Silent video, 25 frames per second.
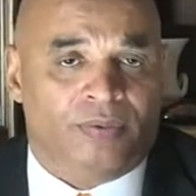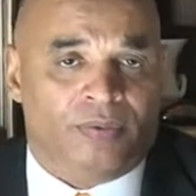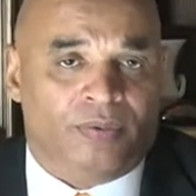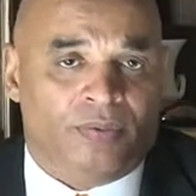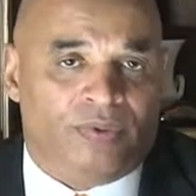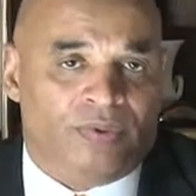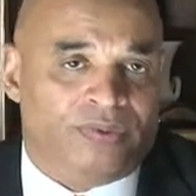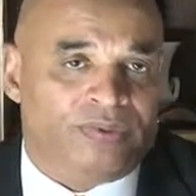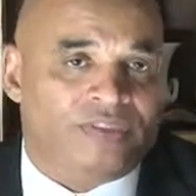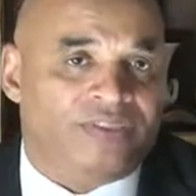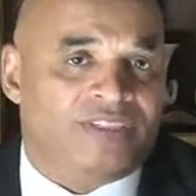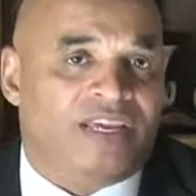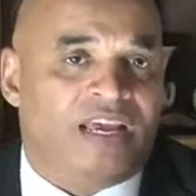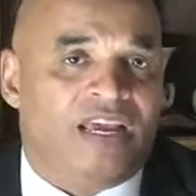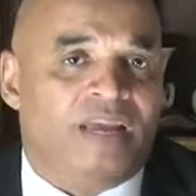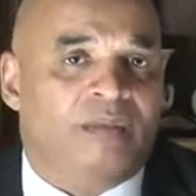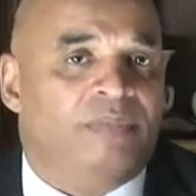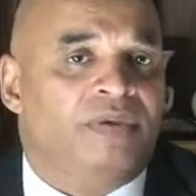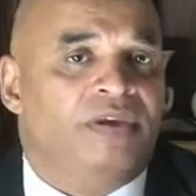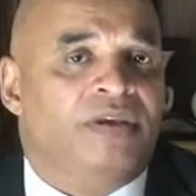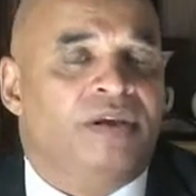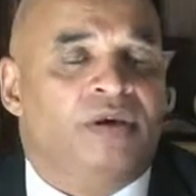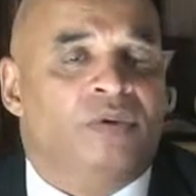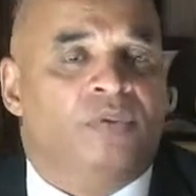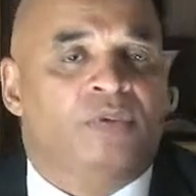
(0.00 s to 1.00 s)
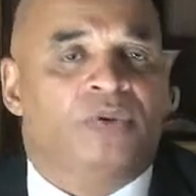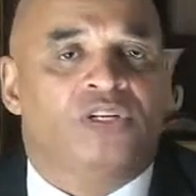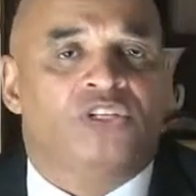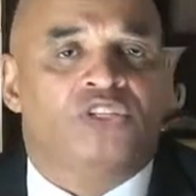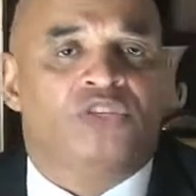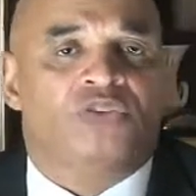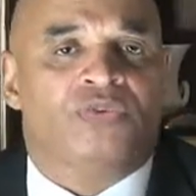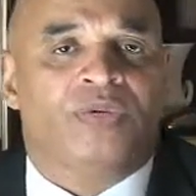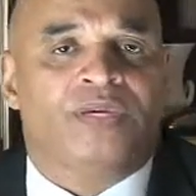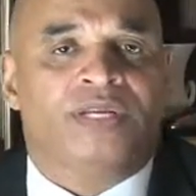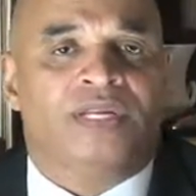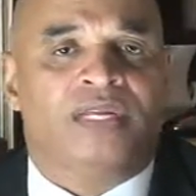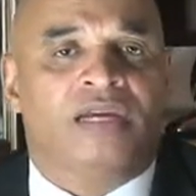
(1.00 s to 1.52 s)
Well, the same here. We're
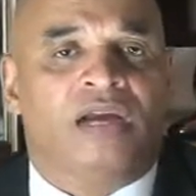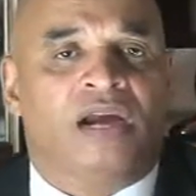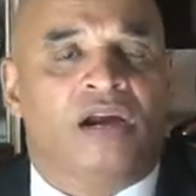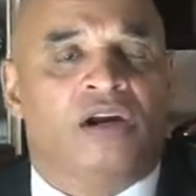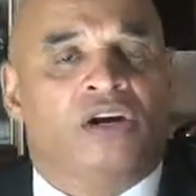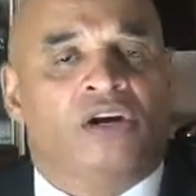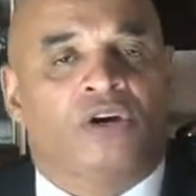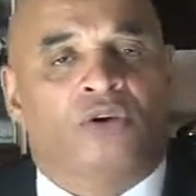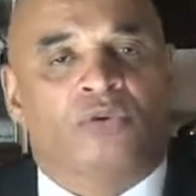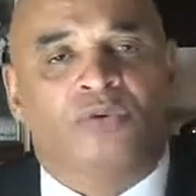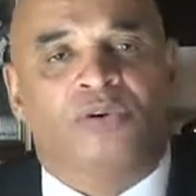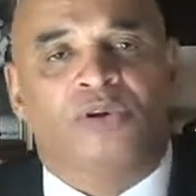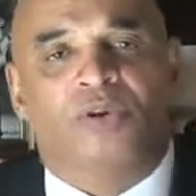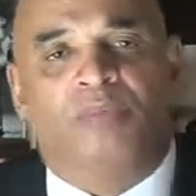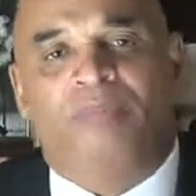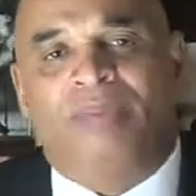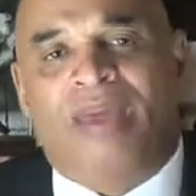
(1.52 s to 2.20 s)
treating our career